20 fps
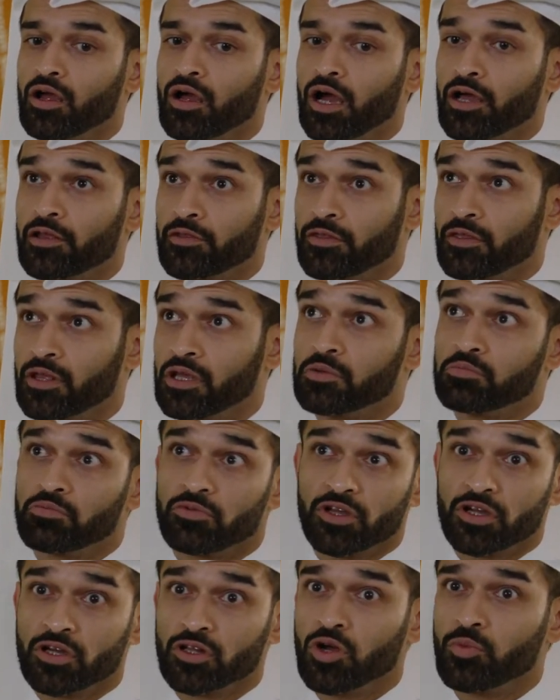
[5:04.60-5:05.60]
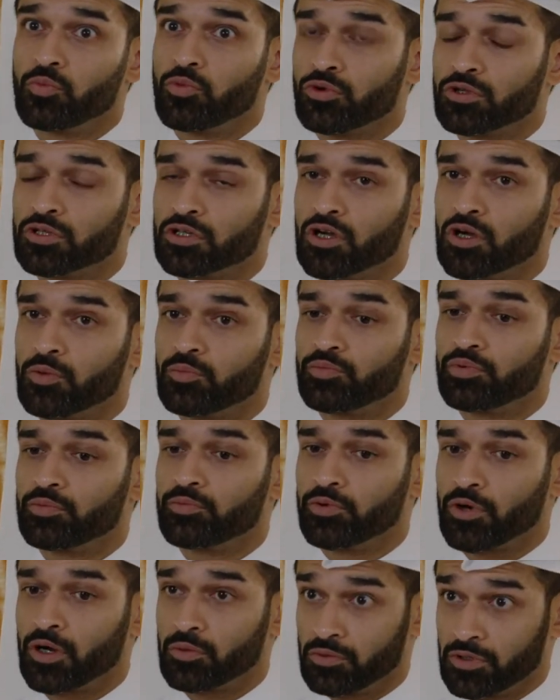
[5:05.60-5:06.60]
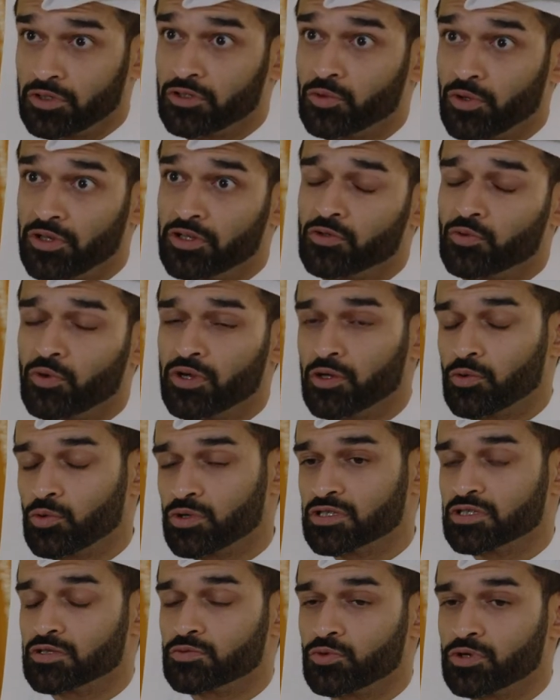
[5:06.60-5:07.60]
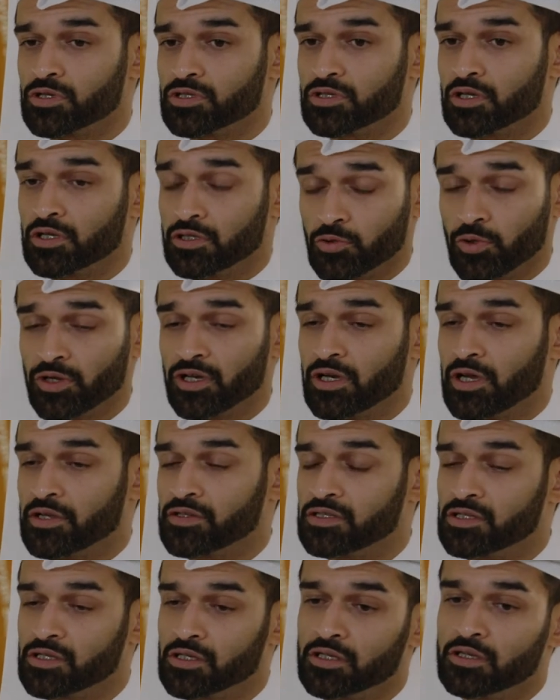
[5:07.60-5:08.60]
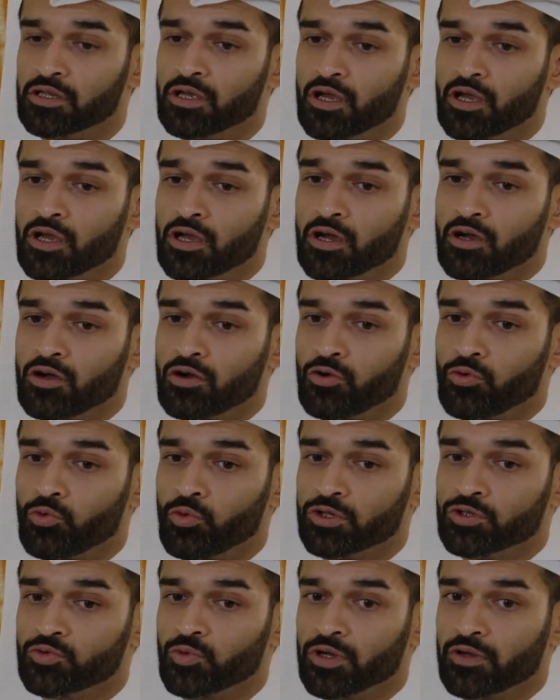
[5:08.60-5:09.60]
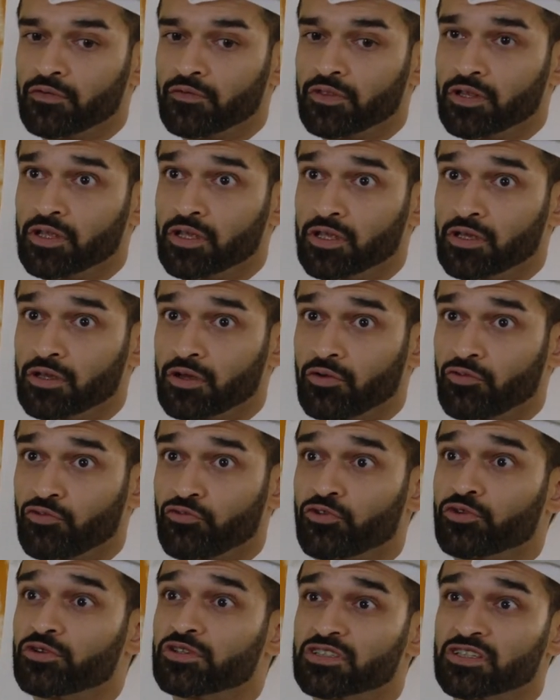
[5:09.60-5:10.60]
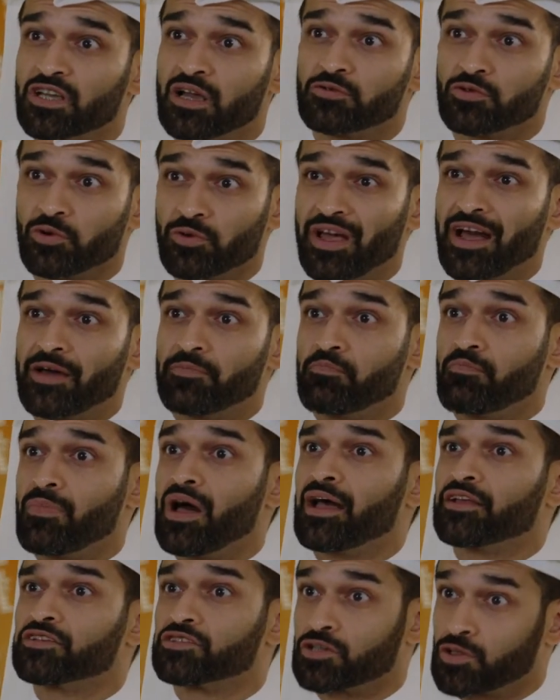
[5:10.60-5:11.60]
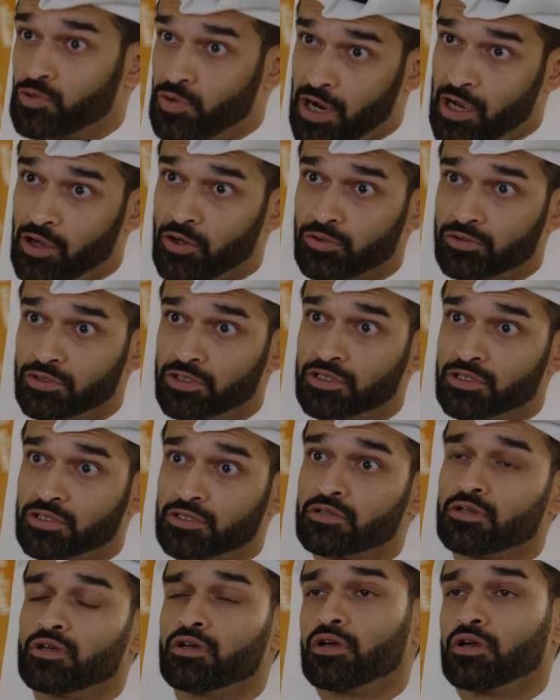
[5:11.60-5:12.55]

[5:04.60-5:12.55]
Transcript: I think the Club World Cup probably in 2020 was in 2019 was one of the first times where we had mass crowds